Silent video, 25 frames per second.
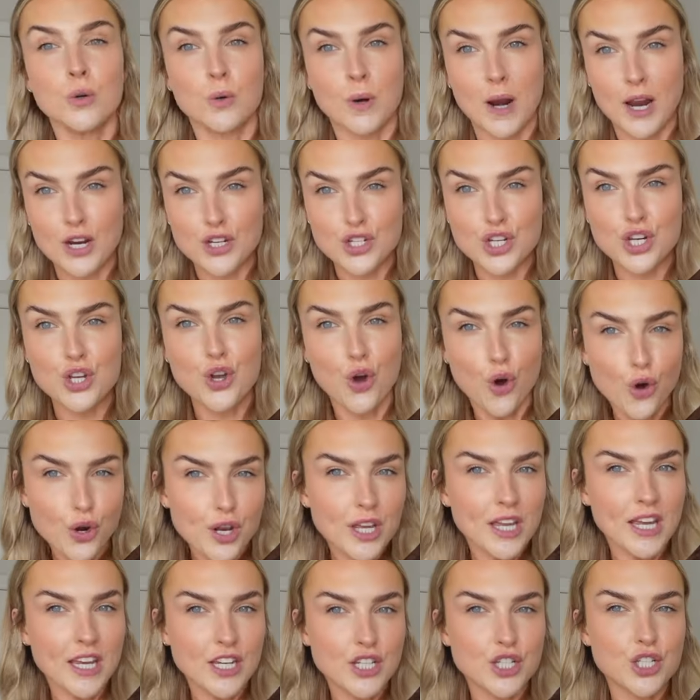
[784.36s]
We're actually
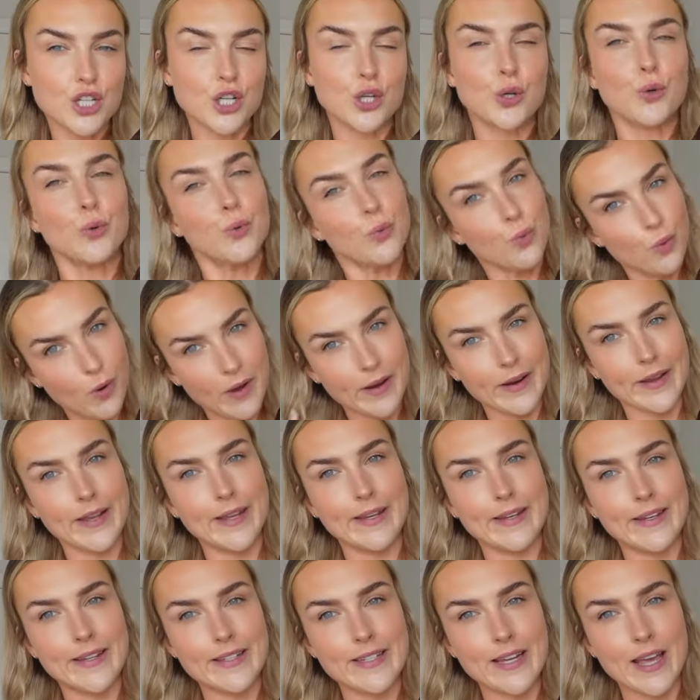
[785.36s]
cutting into what I
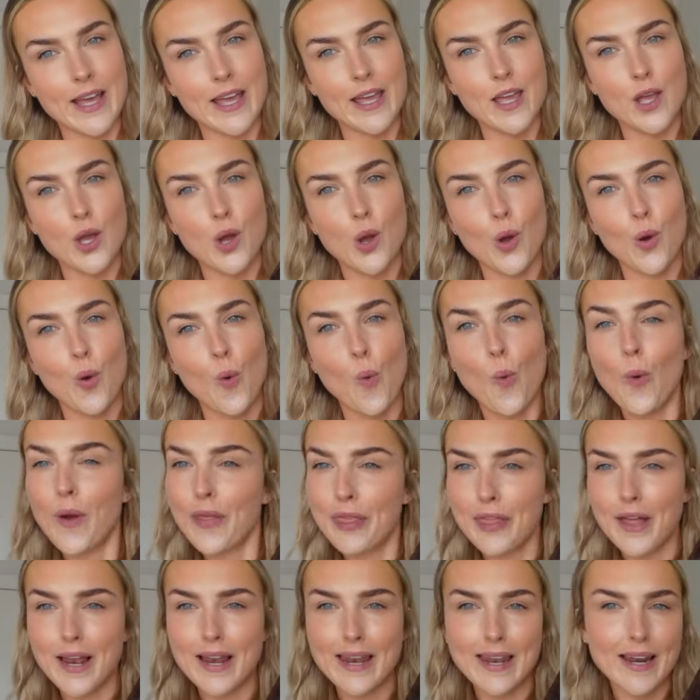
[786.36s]
eat in a day
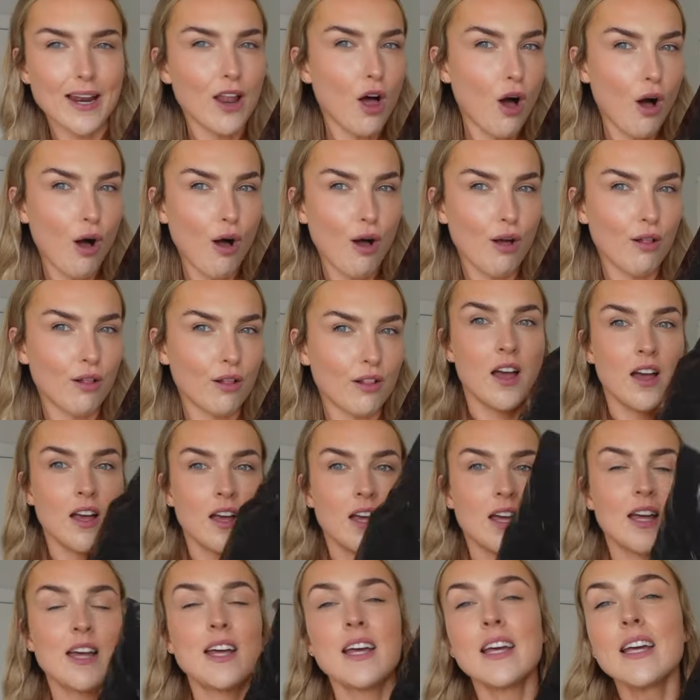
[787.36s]
with a little haul.
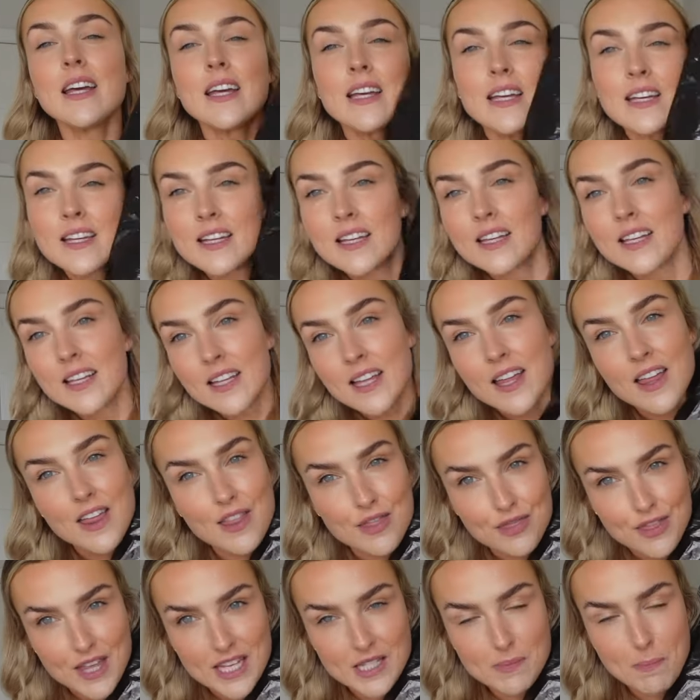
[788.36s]

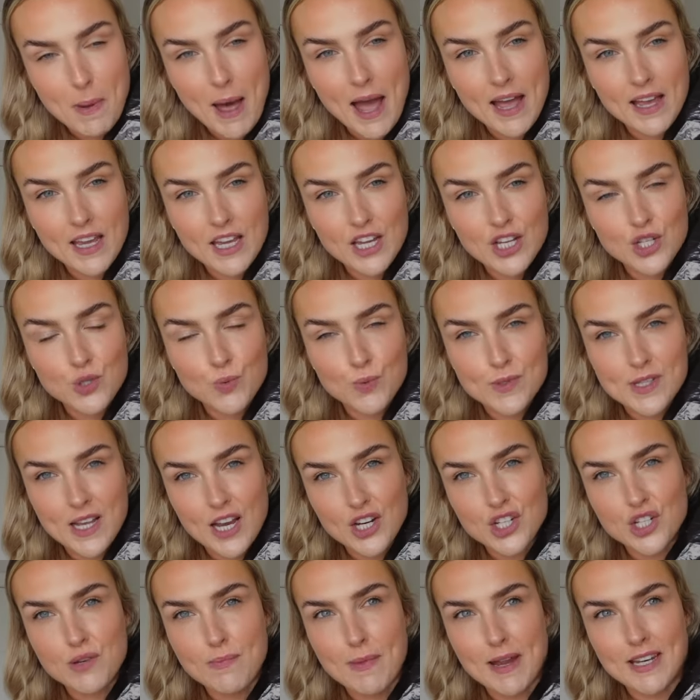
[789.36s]
This package was
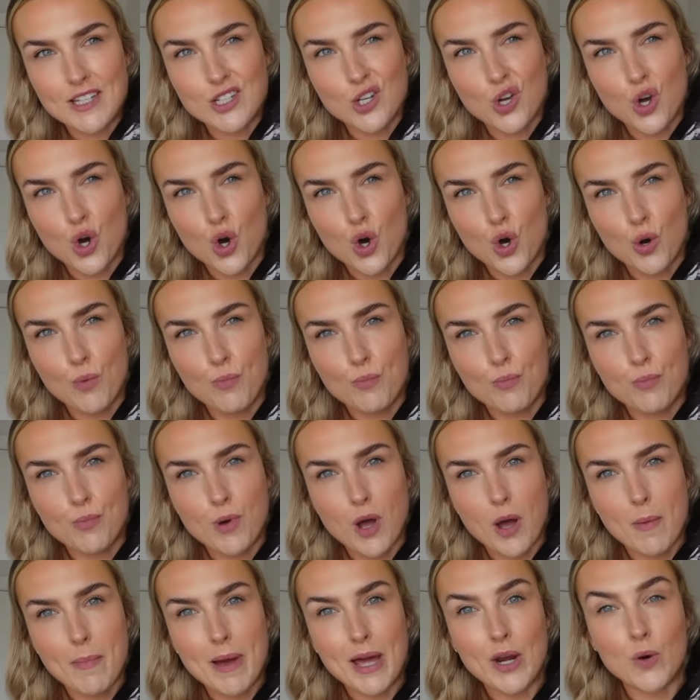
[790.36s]
actually meant to come
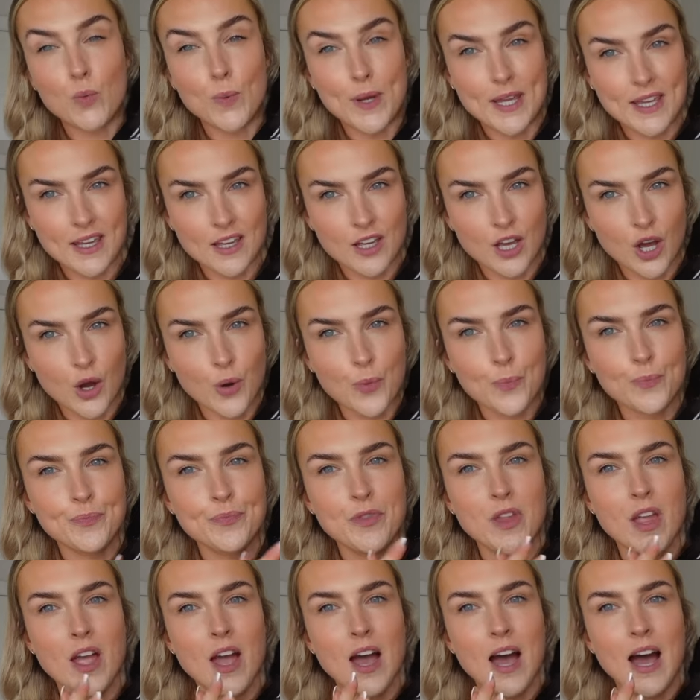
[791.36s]
about a week ago,
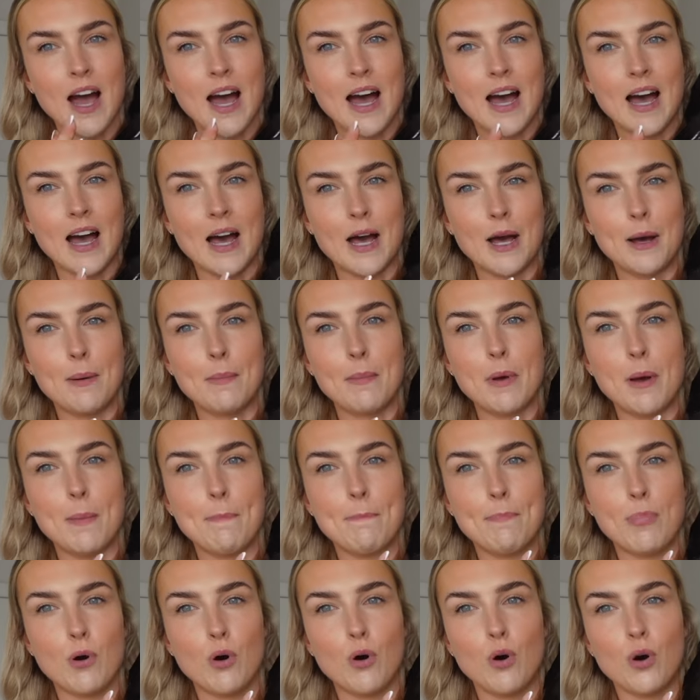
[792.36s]

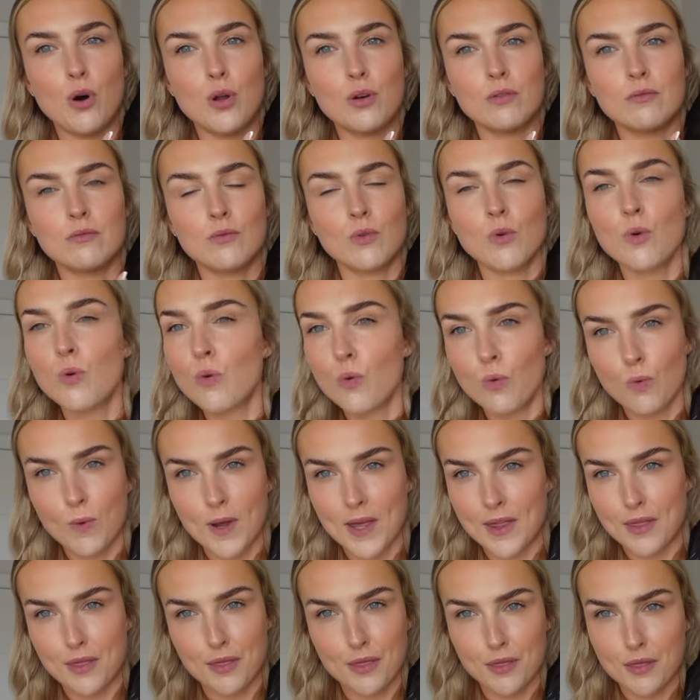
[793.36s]
but
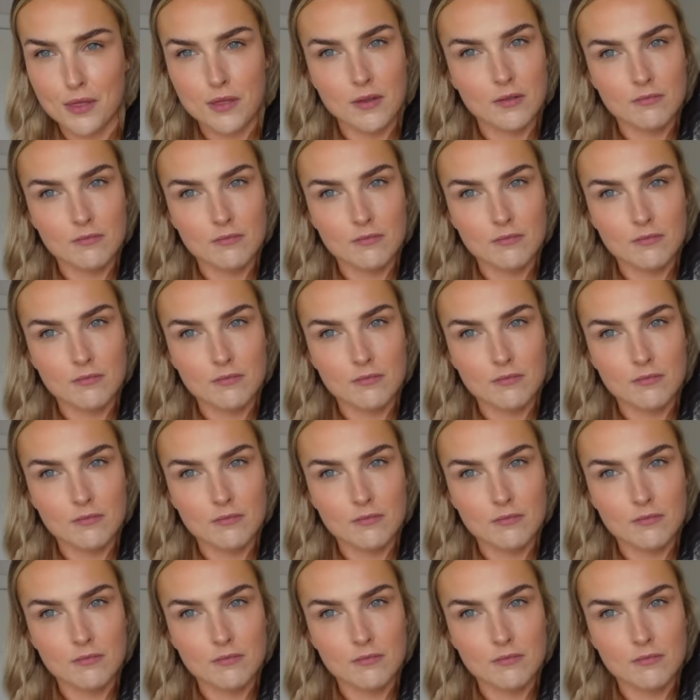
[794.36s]
with